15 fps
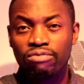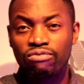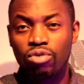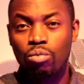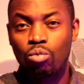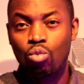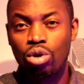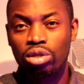
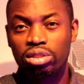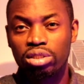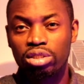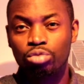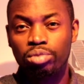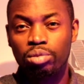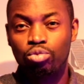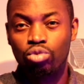from what
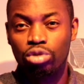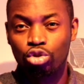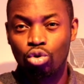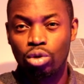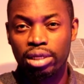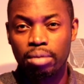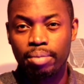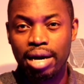these people are
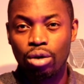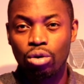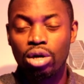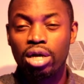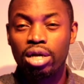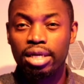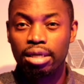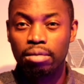talking about.
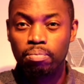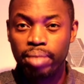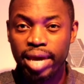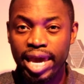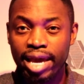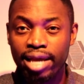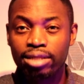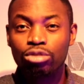They are
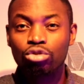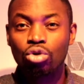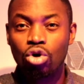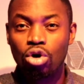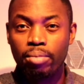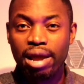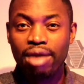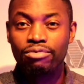paid to
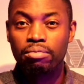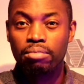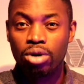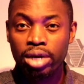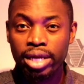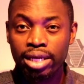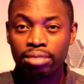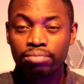come every
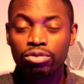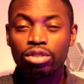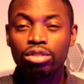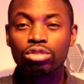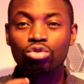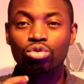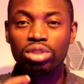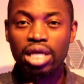morning
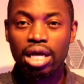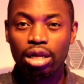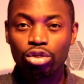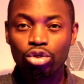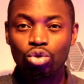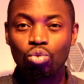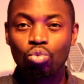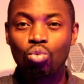to tell
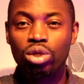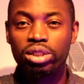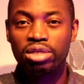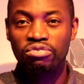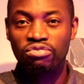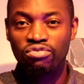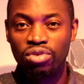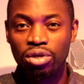you what
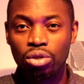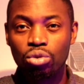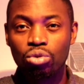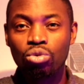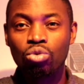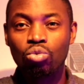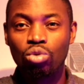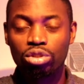they
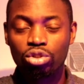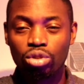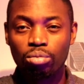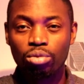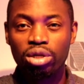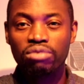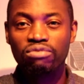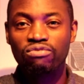feel, what
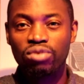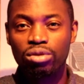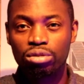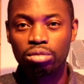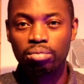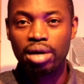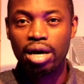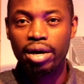somebody
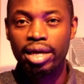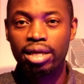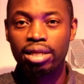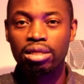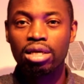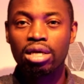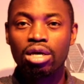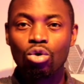feels about
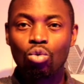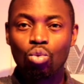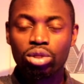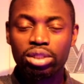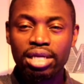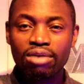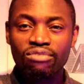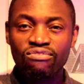it,
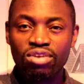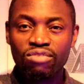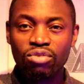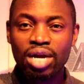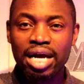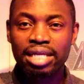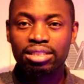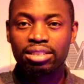what their
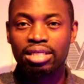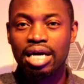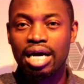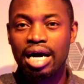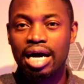favorite